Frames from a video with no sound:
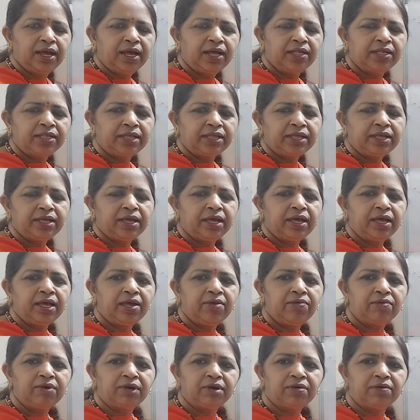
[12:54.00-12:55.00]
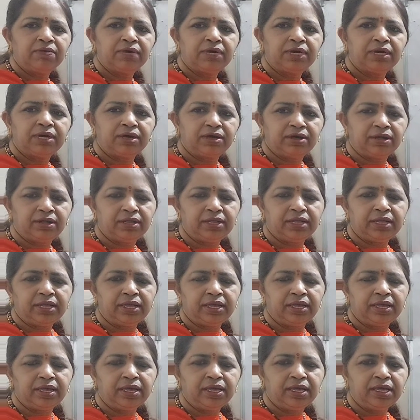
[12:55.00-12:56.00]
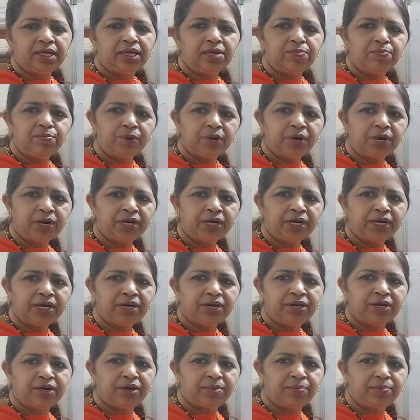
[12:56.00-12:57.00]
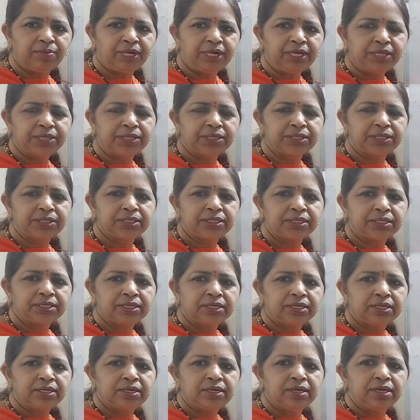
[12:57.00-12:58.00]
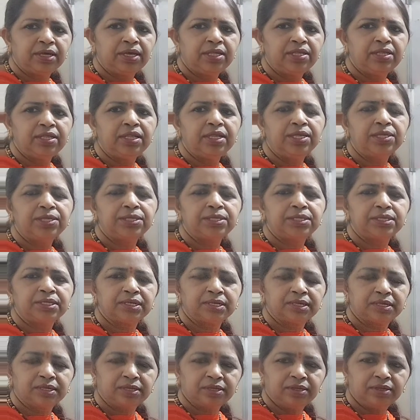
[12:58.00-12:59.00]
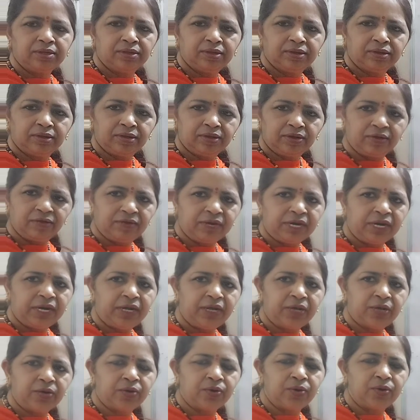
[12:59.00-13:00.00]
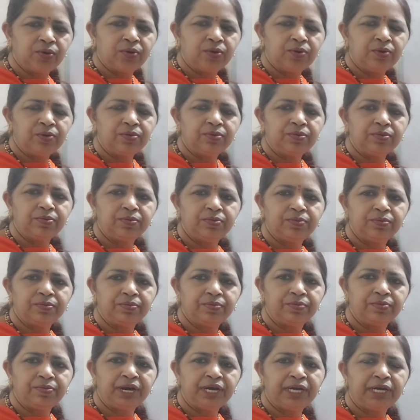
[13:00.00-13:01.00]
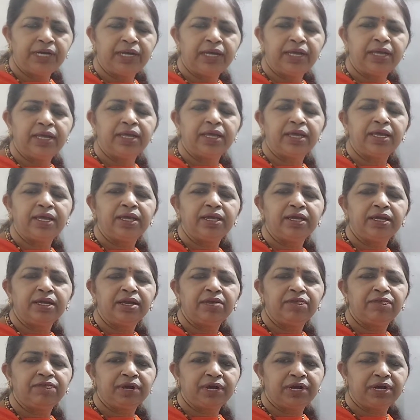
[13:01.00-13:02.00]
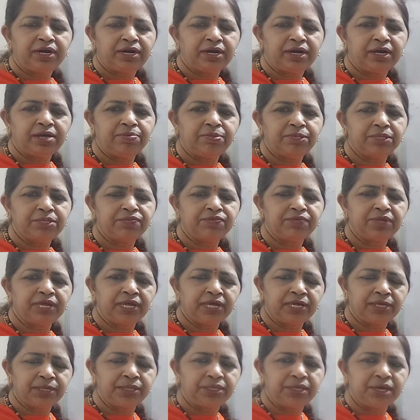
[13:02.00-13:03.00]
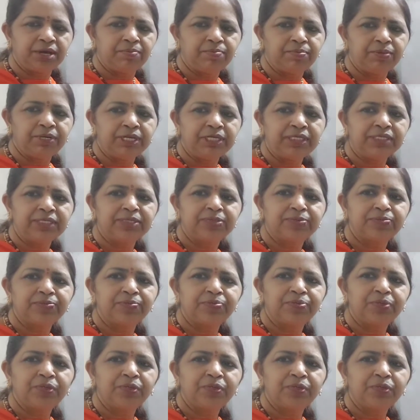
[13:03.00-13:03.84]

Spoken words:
I think I have covered all the important topics in this video by taking different types of examples.